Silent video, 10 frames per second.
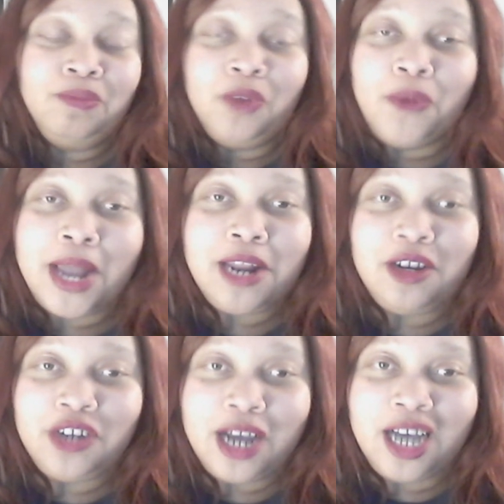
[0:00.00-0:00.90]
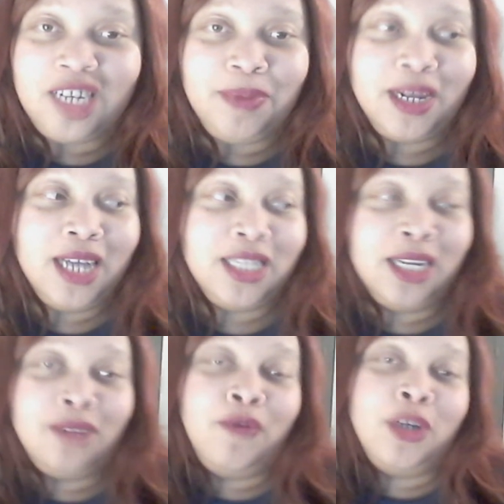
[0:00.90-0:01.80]
ready to judge because
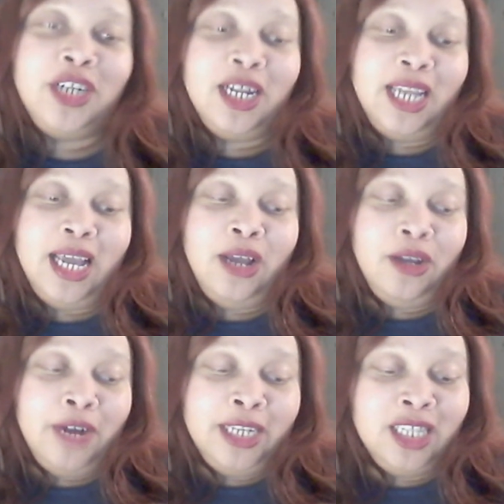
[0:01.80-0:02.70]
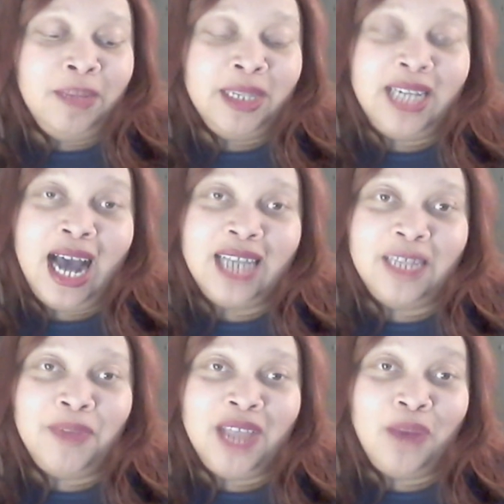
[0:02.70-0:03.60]
unfortunately criticism is not
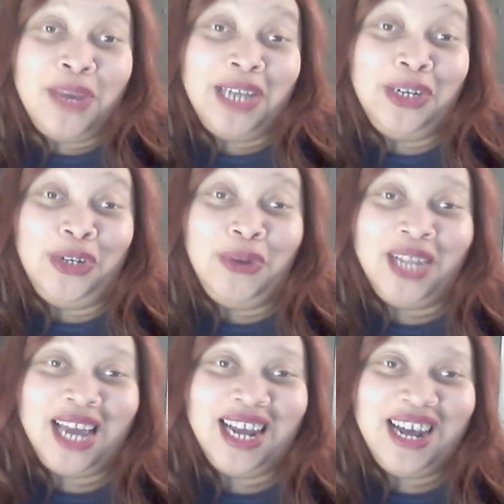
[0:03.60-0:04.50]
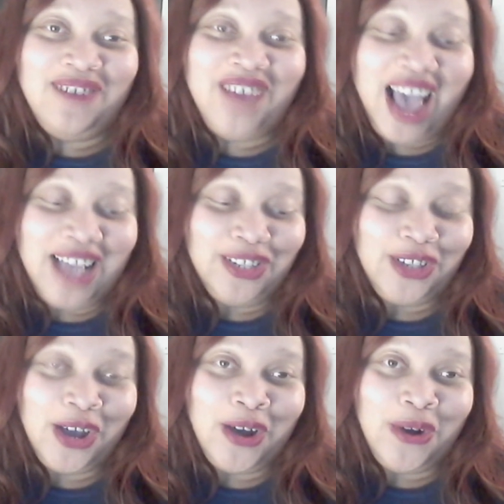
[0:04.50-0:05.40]
something that we get to do a lot of and
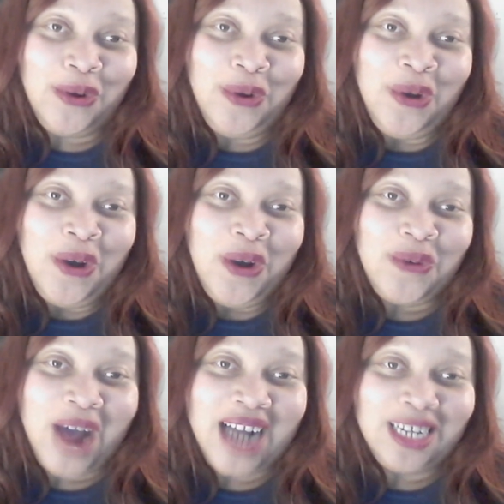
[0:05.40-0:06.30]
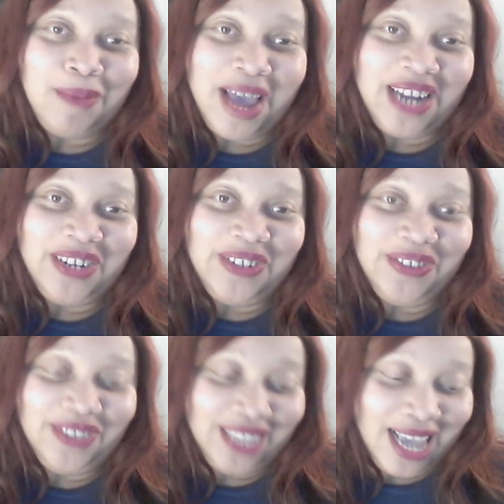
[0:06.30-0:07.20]
so rotten
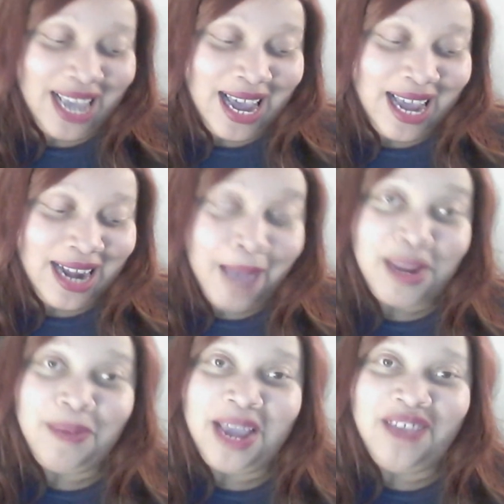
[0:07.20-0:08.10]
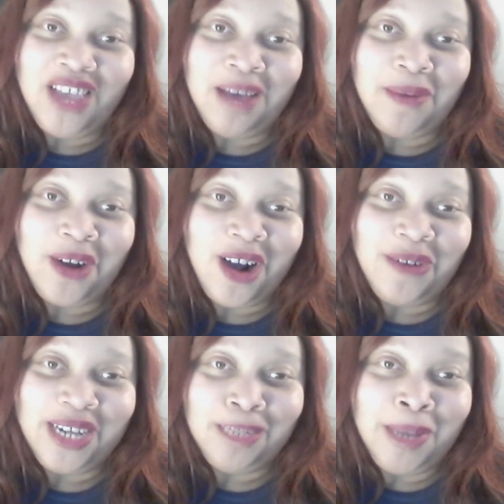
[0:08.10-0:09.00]
tomatoes and imdb and them are
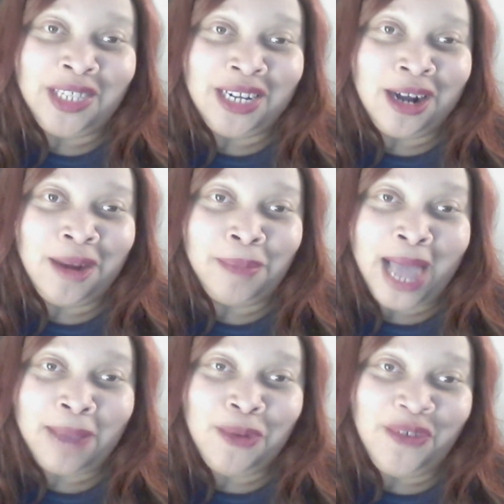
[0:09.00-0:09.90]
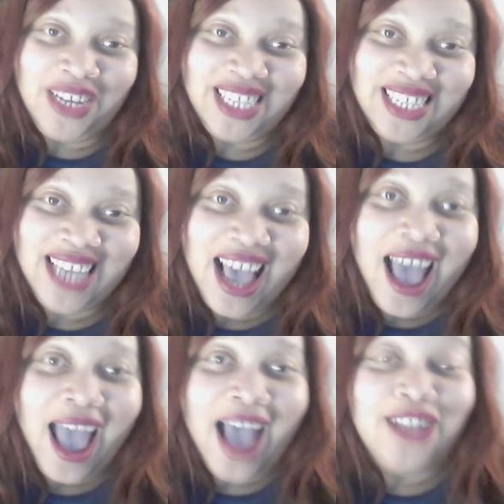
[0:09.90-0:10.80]
always pissing on the black movies
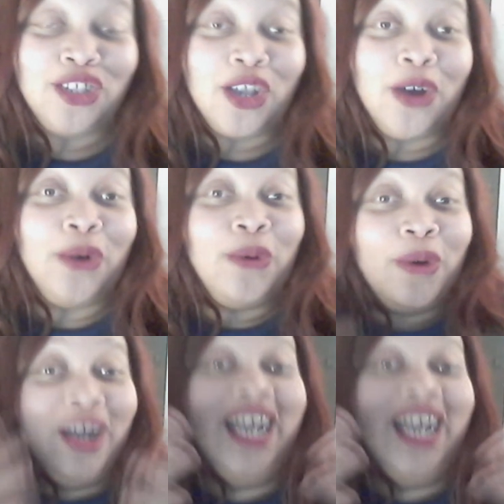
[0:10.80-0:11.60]
and so